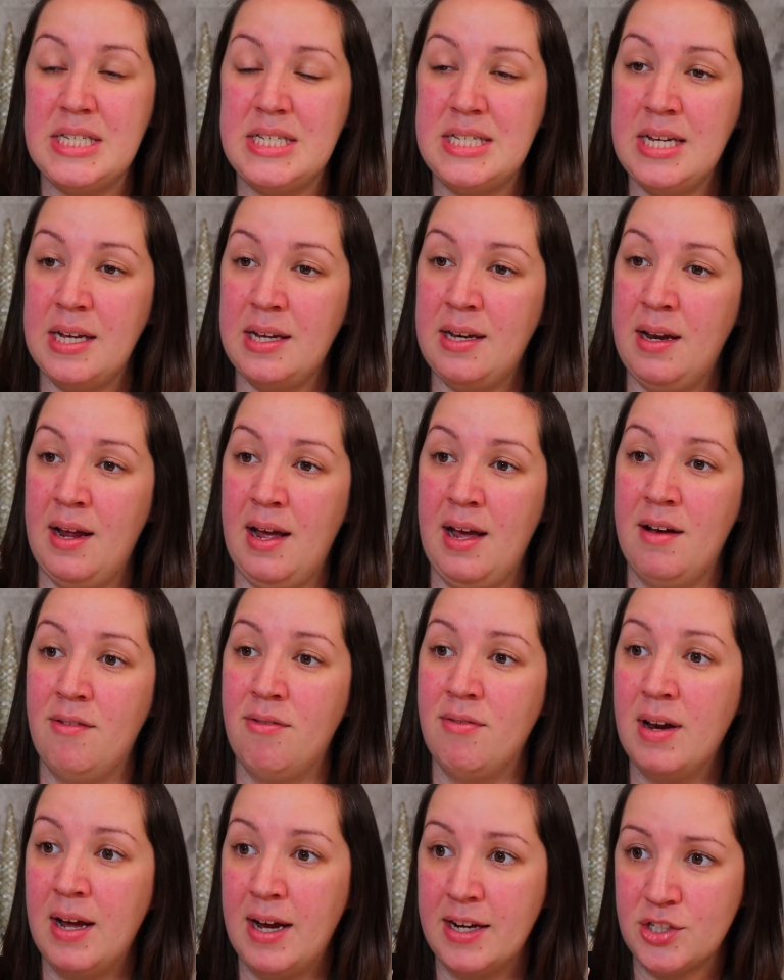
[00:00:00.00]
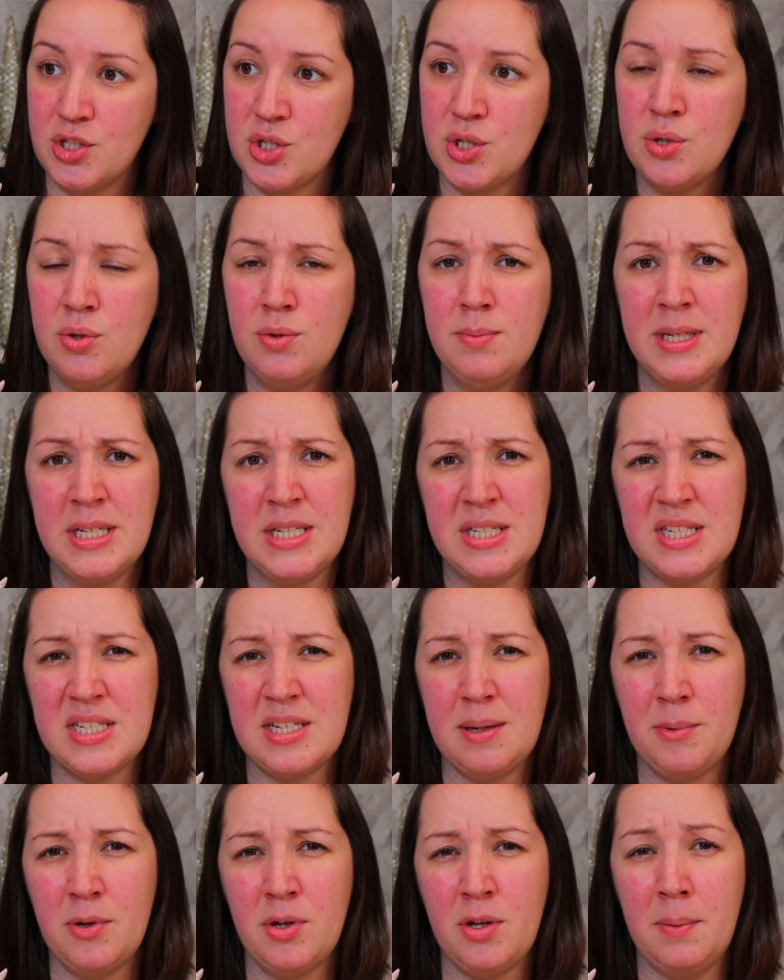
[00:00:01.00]
didn't have like too many
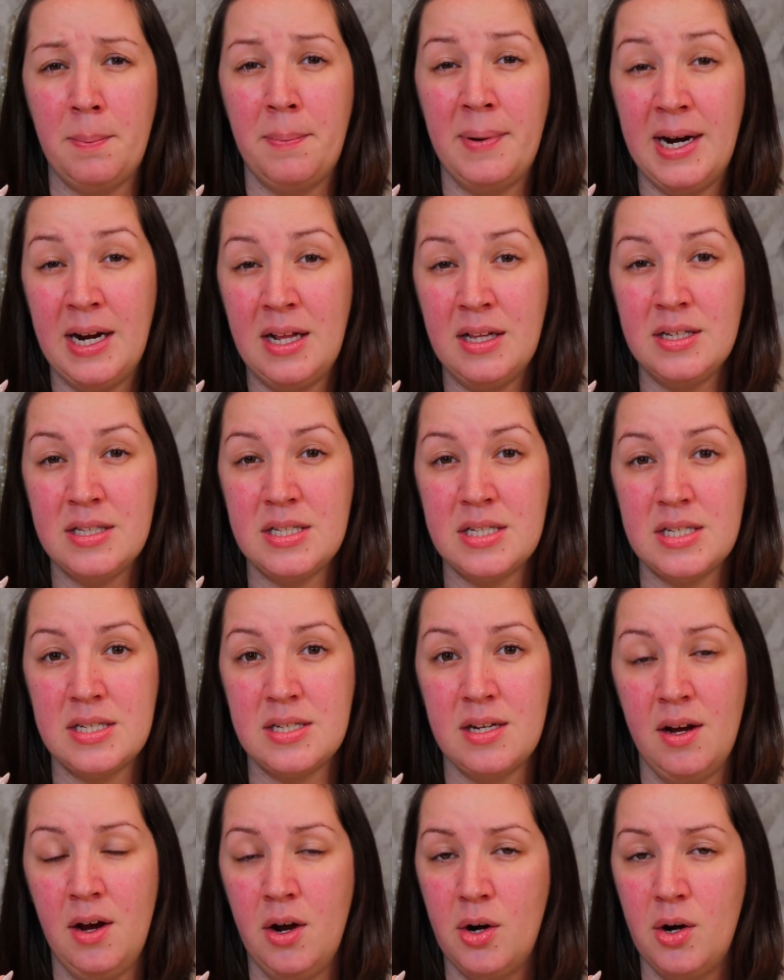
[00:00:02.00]
similar palettes